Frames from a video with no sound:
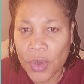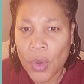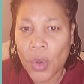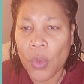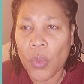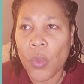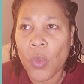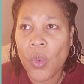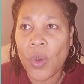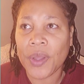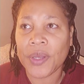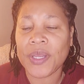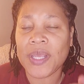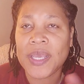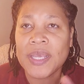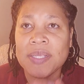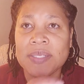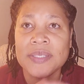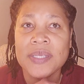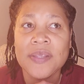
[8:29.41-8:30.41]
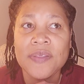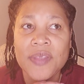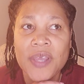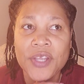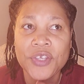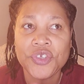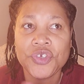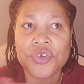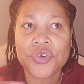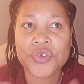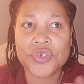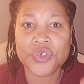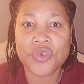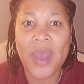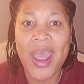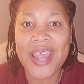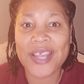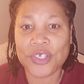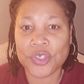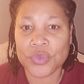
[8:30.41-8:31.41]
What is it that you're
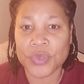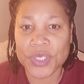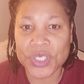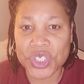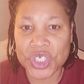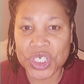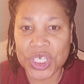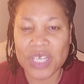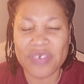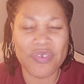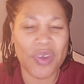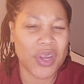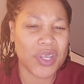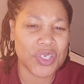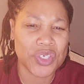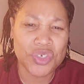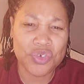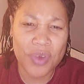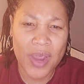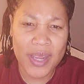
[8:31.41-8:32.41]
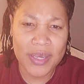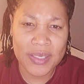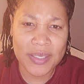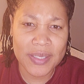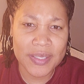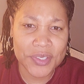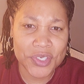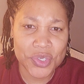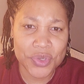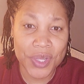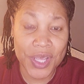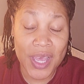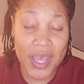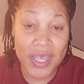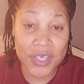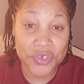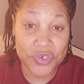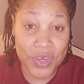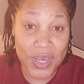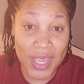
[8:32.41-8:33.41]
trying to achieve? Are you trying to get to the
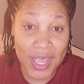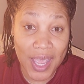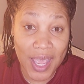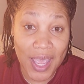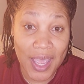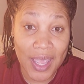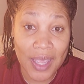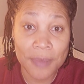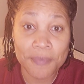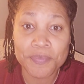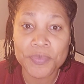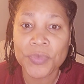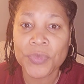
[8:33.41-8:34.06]
100K?